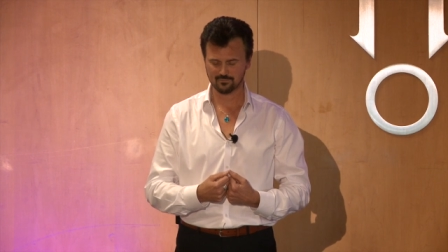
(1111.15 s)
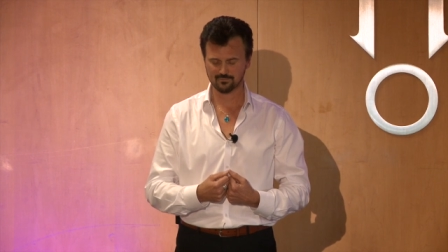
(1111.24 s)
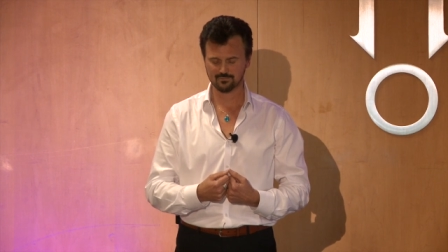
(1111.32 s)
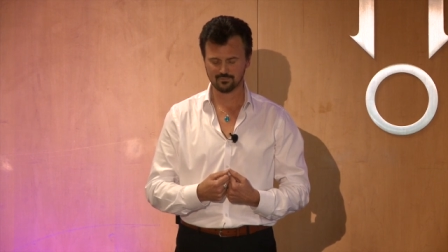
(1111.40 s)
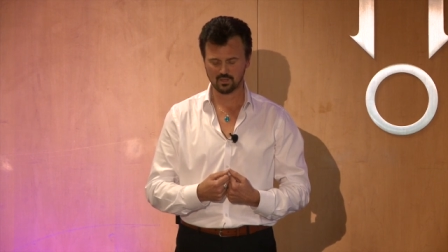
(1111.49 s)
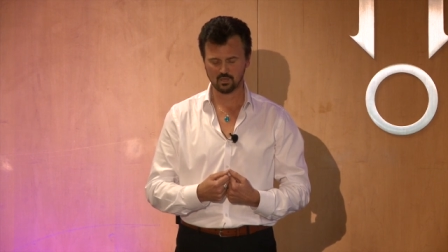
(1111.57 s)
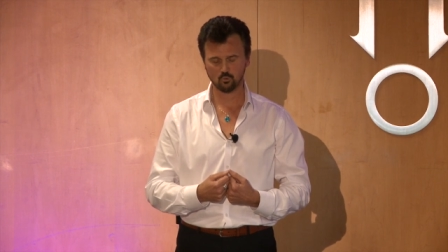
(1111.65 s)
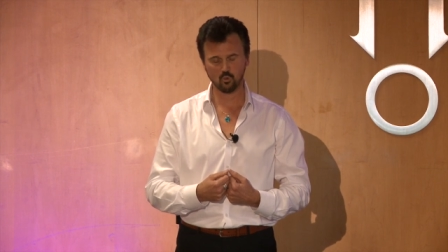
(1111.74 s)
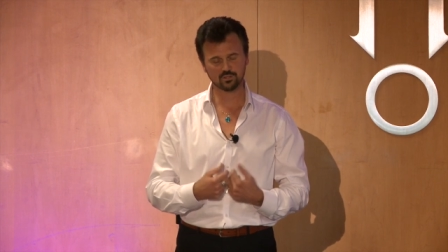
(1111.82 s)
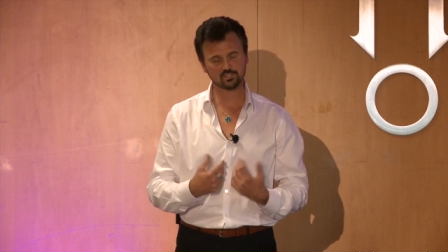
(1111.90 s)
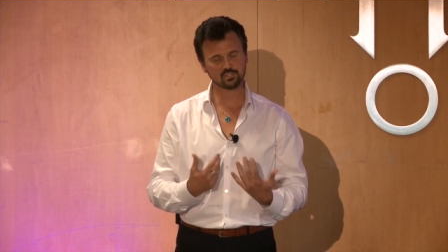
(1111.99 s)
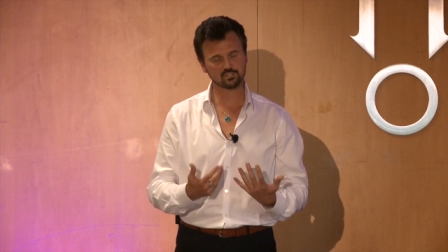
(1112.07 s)
Hmm.
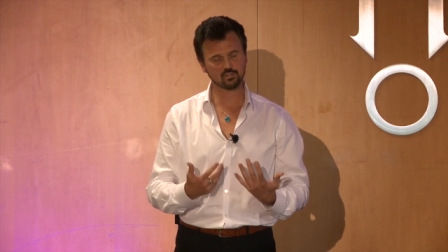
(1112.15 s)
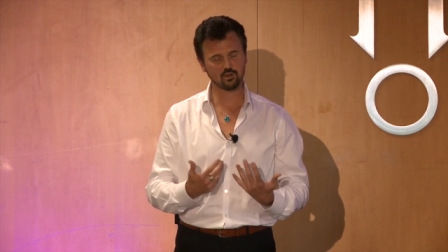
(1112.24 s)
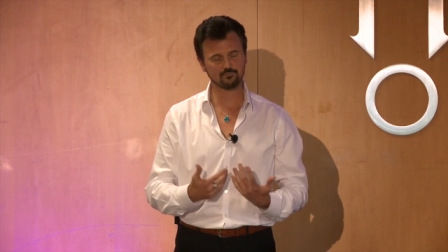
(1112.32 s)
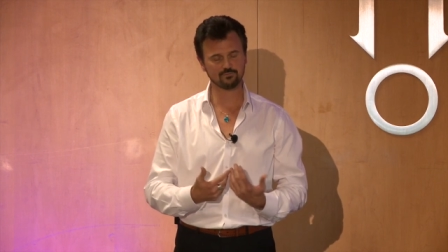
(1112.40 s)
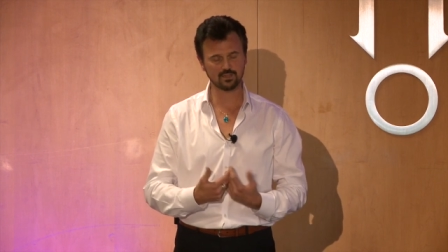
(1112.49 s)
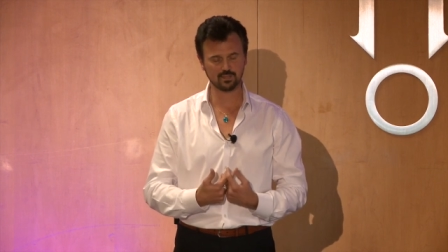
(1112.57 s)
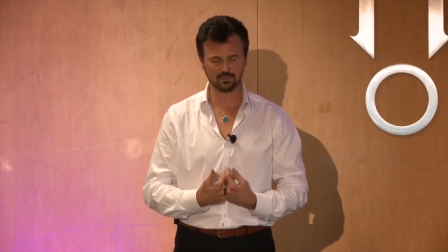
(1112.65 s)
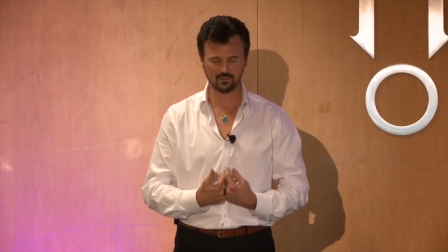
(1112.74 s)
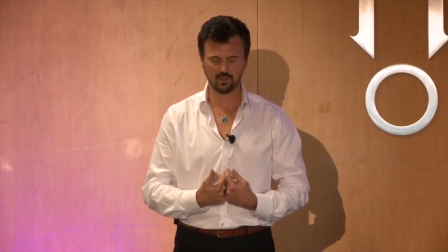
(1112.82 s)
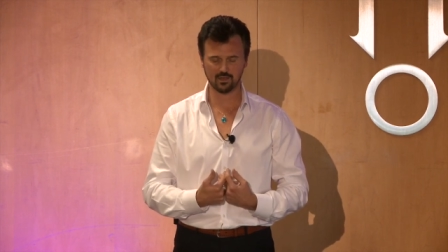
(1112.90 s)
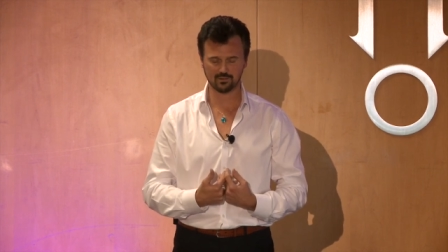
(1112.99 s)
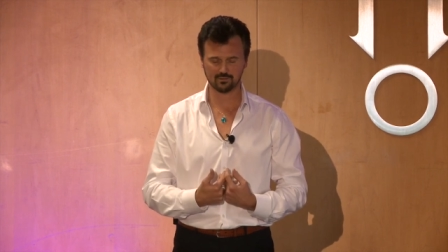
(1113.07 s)
What does it start feeling
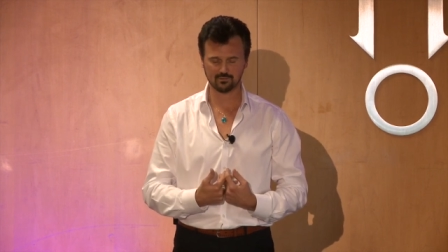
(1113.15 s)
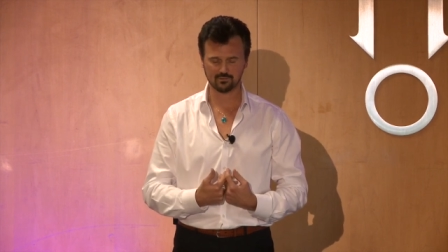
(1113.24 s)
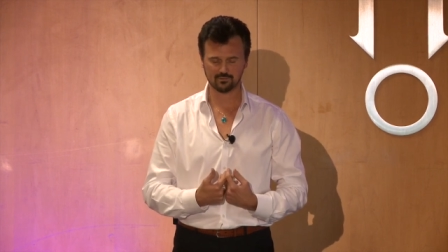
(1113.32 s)
like?